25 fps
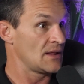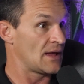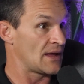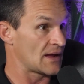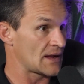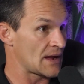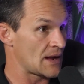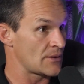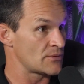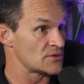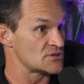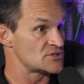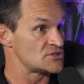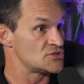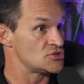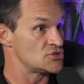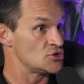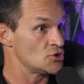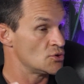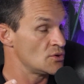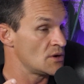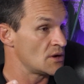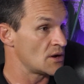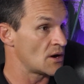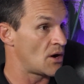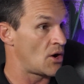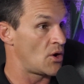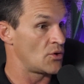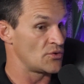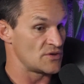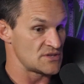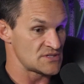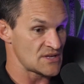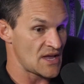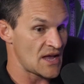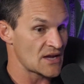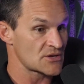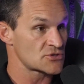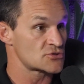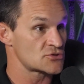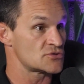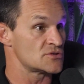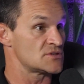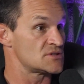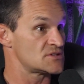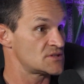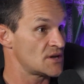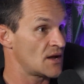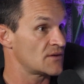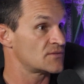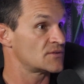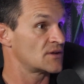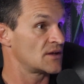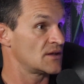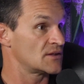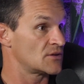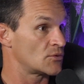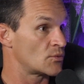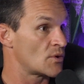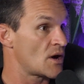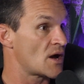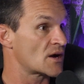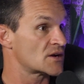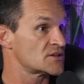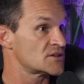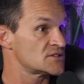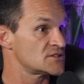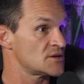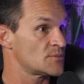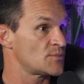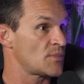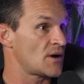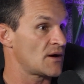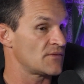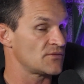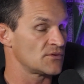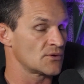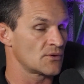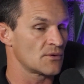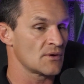Like I was doing all this extra stuff to get the rocket ship off the